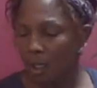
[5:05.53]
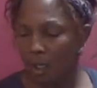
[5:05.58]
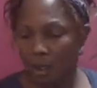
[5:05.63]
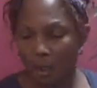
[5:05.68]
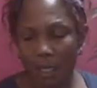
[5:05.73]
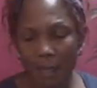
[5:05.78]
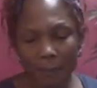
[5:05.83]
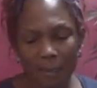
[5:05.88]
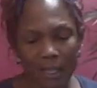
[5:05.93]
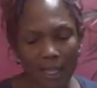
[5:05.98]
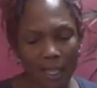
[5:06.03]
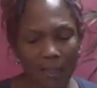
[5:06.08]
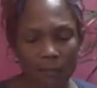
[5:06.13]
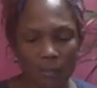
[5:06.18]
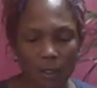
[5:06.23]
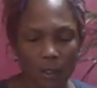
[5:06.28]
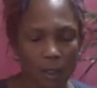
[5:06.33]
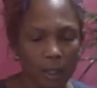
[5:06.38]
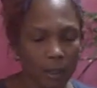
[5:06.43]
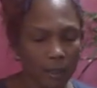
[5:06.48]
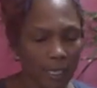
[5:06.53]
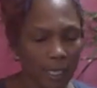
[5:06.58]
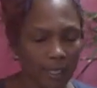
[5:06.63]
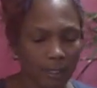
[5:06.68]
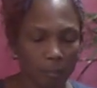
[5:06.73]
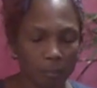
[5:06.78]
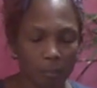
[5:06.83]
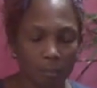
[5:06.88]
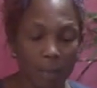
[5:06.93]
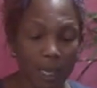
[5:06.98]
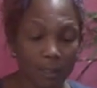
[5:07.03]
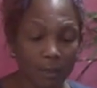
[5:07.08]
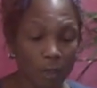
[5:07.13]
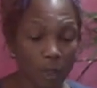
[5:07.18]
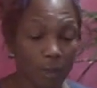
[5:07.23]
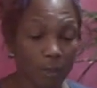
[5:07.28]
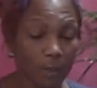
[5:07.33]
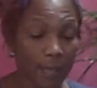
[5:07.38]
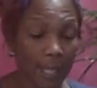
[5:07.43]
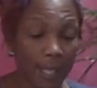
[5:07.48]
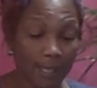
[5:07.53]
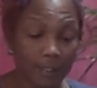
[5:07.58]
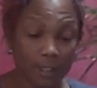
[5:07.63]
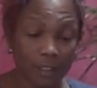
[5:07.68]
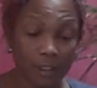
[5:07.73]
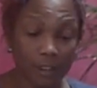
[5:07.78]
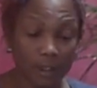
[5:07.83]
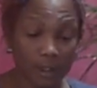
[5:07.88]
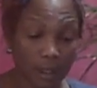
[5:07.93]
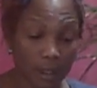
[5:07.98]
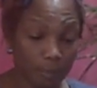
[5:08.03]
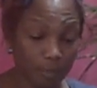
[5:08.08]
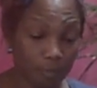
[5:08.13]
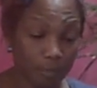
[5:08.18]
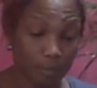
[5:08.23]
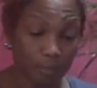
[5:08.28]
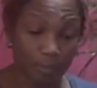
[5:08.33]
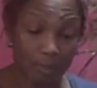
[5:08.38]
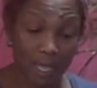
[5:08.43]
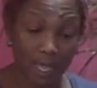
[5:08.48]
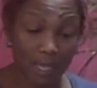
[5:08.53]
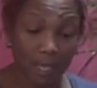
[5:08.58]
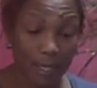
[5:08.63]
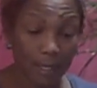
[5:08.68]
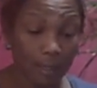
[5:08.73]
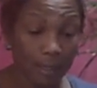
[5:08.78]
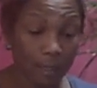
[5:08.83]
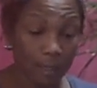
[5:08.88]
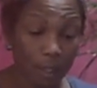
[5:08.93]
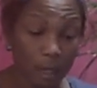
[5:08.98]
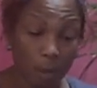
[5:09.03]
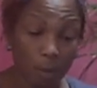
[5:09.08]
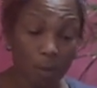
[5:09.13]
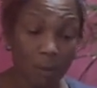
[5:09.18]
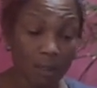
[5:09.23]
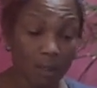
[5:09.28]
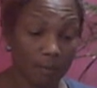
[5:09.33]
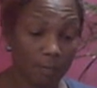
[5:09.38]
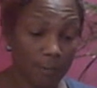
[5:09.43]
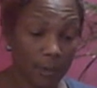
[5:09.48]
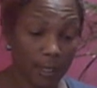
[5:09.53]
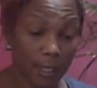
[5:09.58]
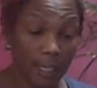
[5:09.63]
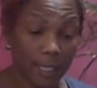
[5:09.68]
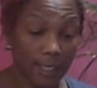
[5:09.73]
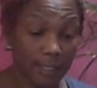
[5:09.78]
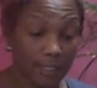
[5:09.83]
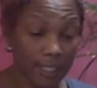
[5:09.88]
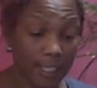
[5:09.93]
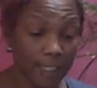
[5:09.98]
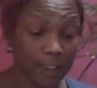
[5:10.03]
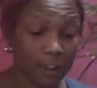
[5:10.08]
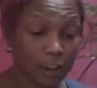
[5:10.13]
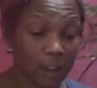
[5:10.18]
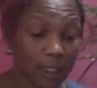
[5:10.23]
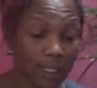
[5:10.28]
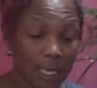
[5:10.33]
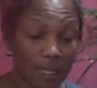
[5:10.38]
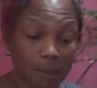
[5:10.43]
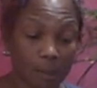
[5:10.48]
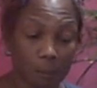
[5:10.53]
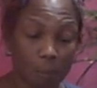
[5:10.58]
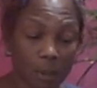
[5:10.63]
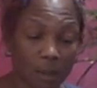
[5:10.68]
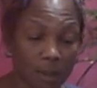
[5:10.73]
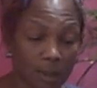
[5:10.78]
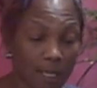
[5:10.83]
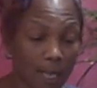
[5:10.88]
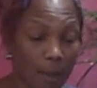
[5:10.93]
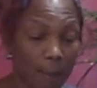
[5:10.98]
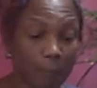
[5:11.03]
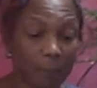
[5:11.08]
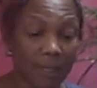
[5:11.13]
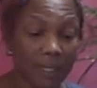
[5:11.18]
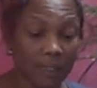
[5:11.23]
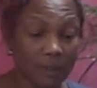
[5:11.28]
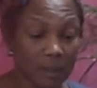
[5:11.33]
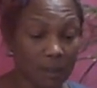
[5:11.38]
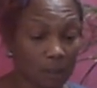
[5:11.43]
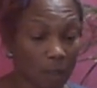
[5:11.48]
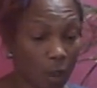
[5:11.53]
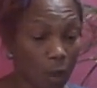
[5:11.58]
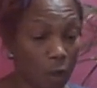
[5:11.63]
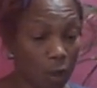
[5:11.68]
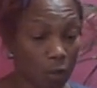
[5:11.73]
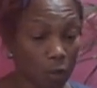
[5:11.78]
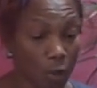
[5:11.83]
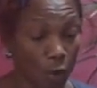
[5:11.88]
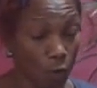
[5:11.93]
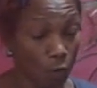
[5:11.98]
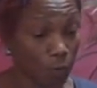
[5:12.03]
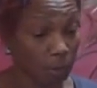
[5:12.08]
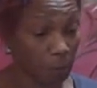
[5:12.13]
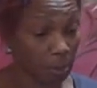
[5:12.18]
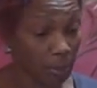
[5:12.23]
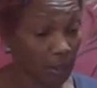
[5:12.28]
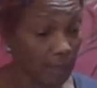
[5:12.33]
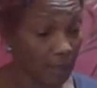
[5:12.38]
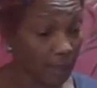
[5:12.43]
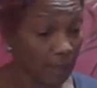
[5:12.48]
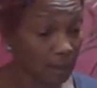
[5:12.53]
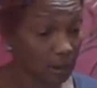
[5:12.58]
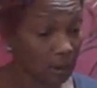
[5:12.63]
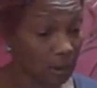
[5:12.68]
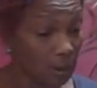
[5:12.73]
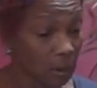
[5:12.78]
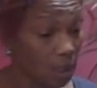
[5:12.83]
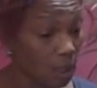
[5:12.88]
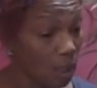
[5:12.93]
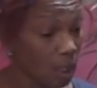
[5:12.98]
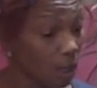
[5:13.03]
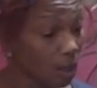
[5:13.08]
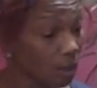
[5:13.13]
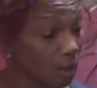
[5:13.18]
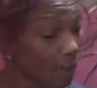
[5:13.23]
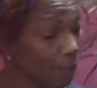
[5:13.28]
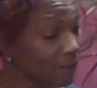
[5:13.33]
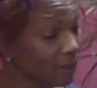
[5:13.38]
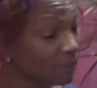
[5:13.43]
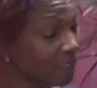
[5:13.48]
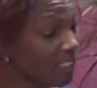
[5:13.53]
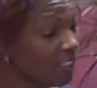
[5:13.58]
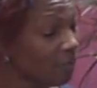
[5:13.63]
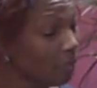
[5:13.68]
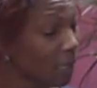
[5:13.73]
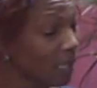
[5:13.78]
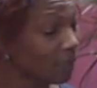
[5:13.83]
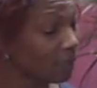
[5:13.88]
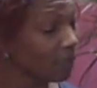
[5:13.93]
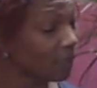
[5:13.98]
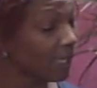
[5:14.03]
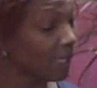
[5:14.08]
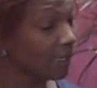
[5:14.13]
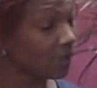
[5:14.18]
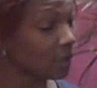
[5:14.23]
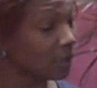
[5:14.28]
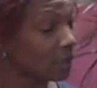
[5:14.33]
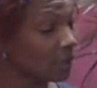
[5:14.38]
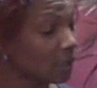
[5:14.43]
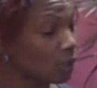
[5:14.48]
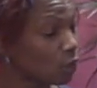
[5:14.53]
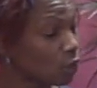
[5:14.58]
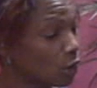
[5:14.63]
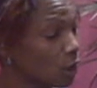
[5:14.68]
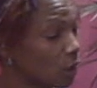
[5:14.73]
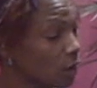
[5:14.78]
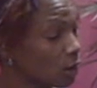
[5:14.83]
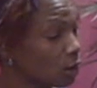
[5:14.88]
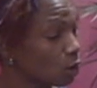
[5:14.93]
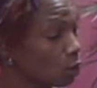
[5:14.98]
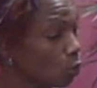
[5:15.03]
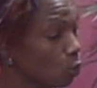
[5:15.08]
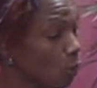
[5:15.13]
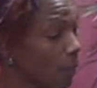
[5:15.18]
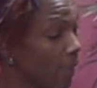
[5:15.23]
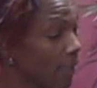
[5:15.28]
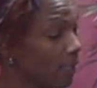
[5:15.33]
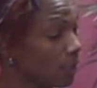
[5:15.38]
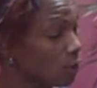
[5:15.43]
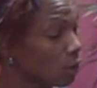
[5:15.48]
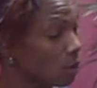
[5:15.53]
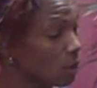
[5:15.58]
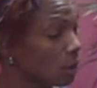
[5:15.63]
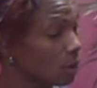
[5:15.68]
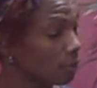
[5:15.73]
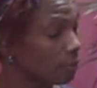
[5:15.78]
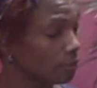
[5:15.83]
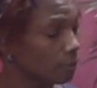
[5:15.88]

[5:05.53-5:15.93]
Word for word: Let me even look at my daughter had this shit, man, and her motherfucker, and then she got to pulling out pieces all over the place. Let me see if my lenses and shit is scratched.